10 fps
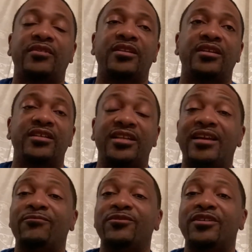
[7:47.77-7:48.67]
because I
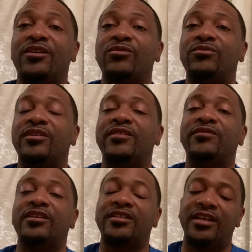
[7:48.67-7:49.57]
was never
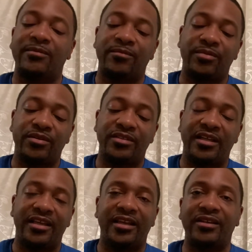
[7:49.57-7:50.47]
the type of person that
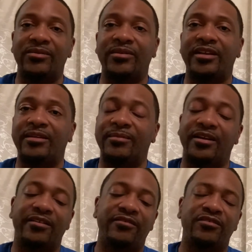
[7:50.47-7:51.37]
hate on
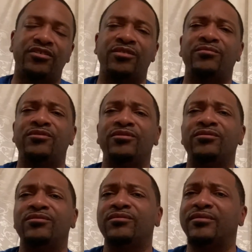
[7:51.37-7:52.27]
anybody. If some
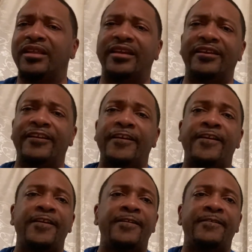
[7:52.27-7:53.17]
dude like
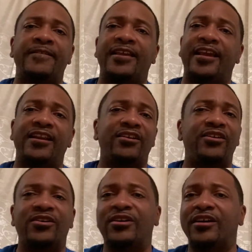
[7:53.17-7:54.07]
had a
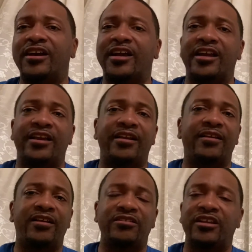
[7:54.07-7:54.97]
car,
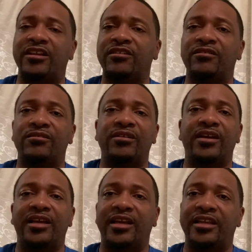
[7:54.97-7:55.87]
I was like, oh, I
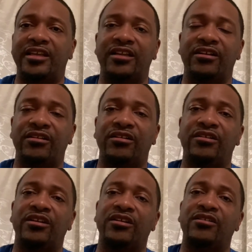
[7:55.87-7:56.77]
gotta get
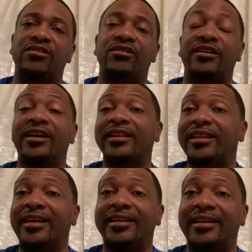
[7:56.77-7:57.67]
a car. Not
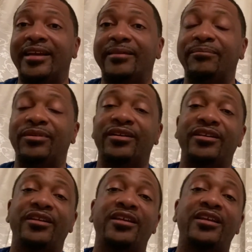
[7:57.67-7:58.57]
like that, but
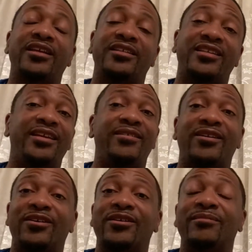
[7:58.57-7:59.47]
same
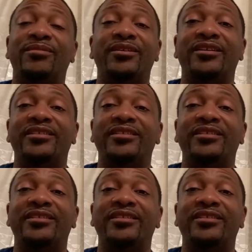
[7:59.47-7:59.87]
car, but